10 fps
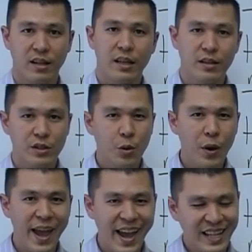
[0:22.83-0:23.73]
There's
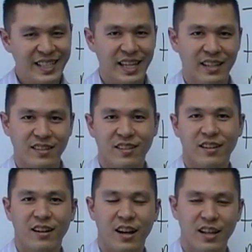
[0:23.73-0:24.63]
no accent
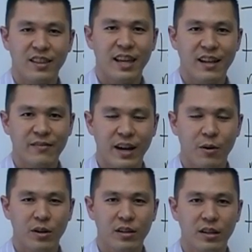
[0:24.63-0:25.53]
on that
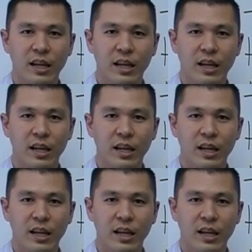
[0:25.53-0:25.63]
vowel,